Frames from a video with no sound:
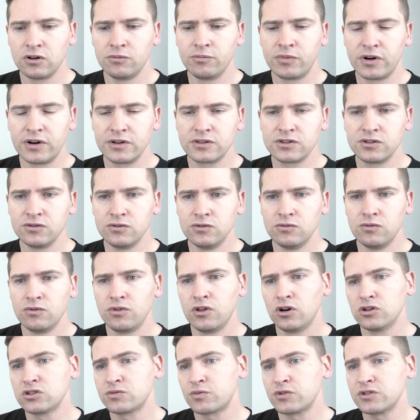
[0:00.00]
compared to
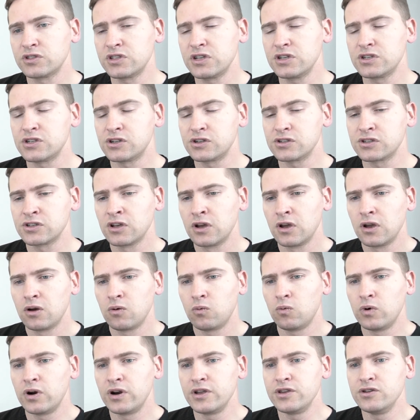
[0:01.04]
those procedures
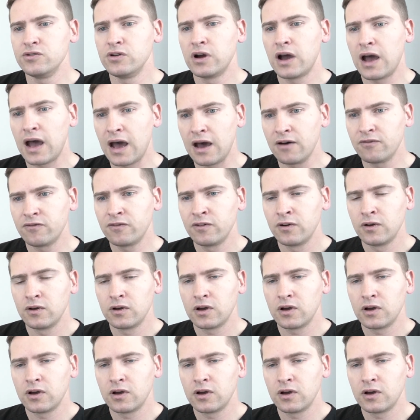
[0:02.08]
where you have